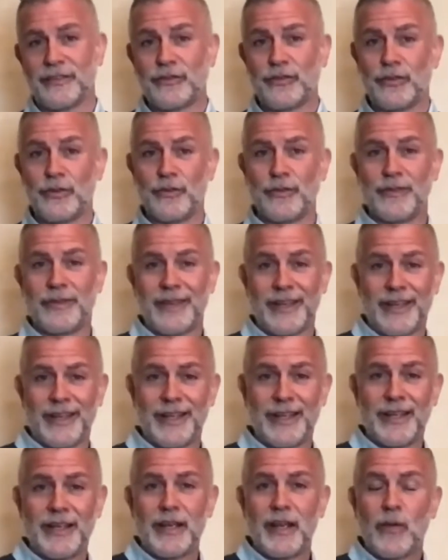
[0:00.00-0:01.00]

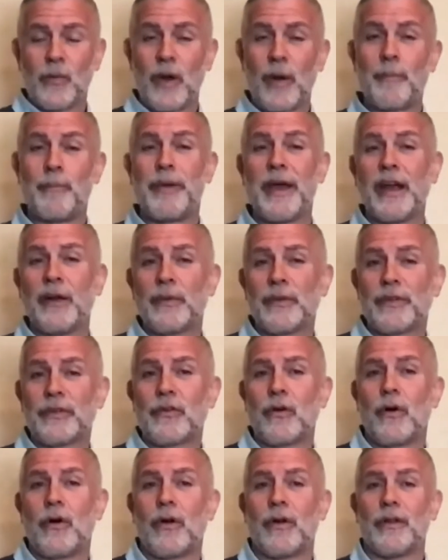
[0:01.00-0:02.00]
to what Beckwith
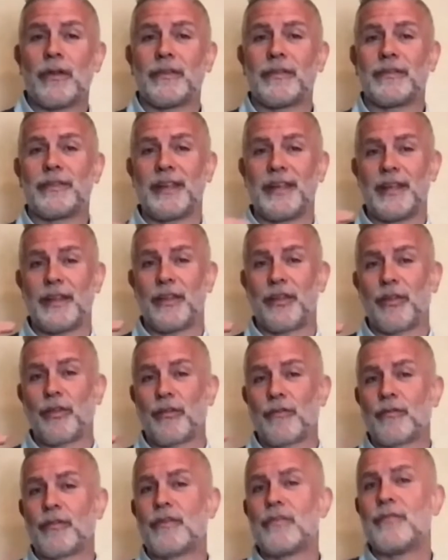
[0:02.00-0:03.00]
calls the
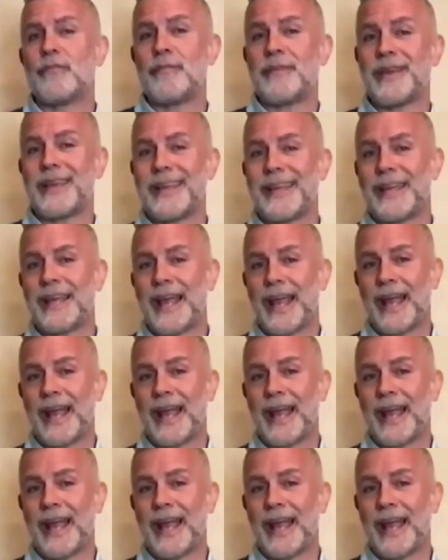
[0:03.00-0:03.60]
through me